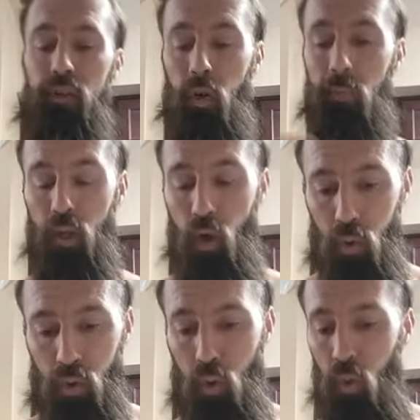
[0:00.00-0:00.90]
my own
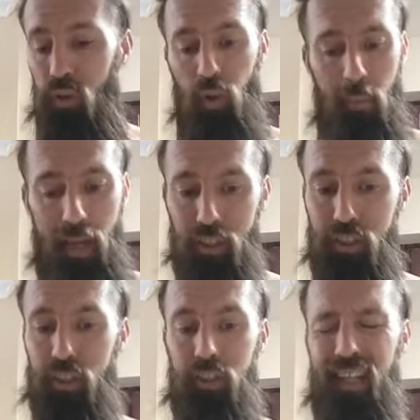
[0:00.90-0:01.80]
accord, no
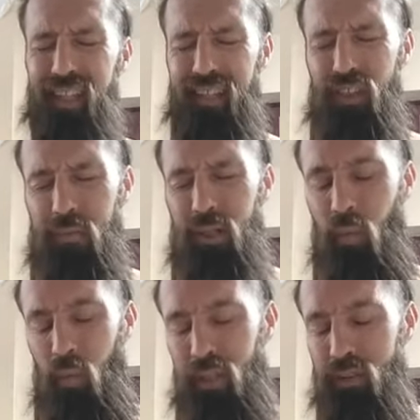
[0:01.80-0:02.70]
manager. It took me a,
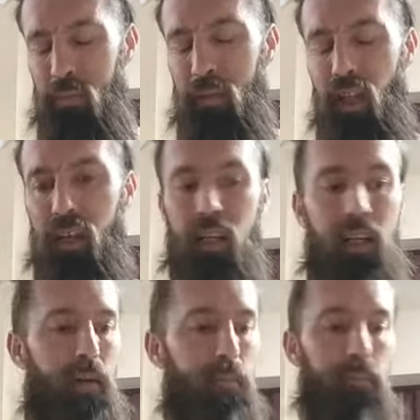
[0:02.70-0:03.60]
it took me a lot
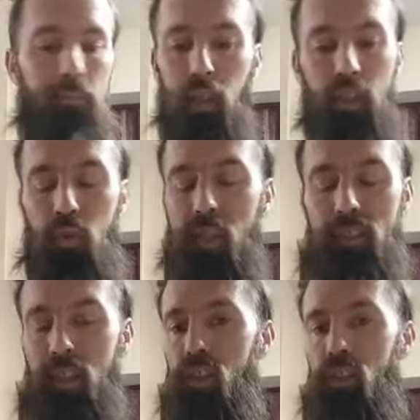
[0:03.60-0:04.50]
blood, sweat,
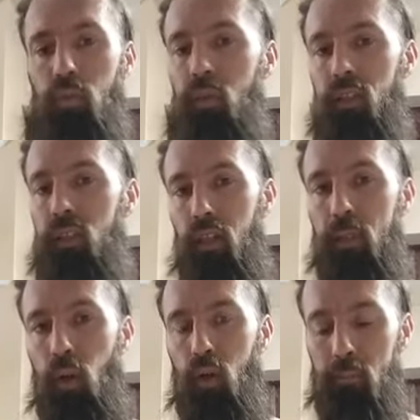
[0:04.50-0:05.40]
tears, literally
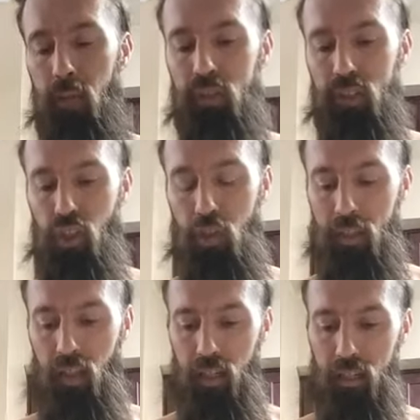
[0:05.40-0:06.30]
broken bones. It took me a
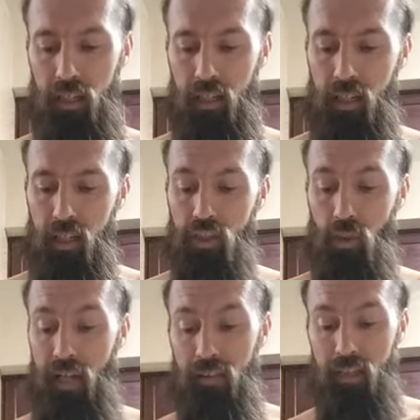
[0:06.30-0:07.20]
lot. So
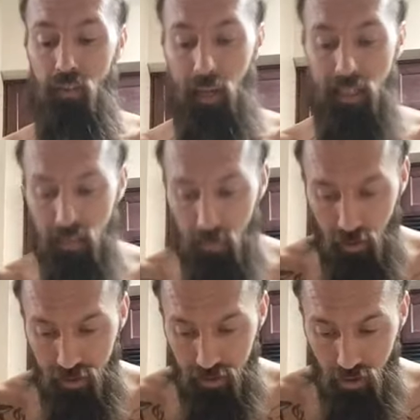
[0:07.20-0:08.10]
now that everybody's gonna be able to
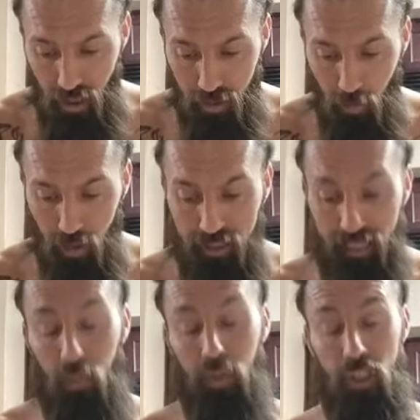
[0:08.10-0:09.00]
get this check mark, and now
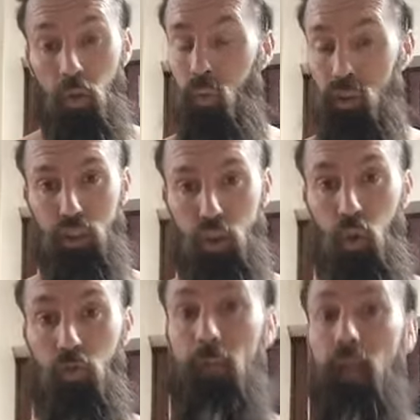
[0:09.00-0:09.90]
we're equal, which is cool
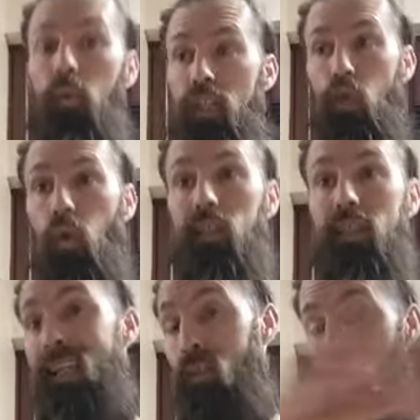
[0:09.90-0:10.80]
for me. I want equality.
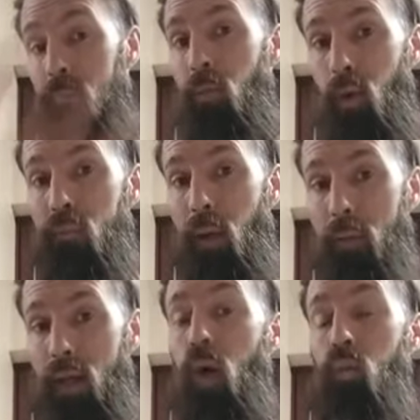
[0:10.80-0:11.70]
That's why I'm promoting my
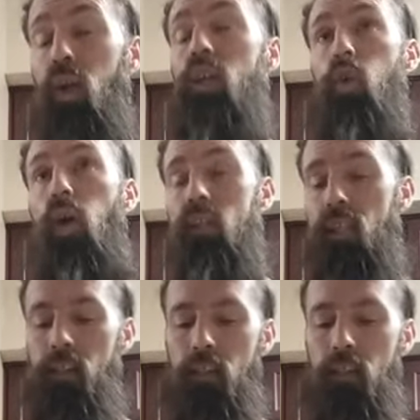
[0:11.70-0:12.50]
panel. I want equality.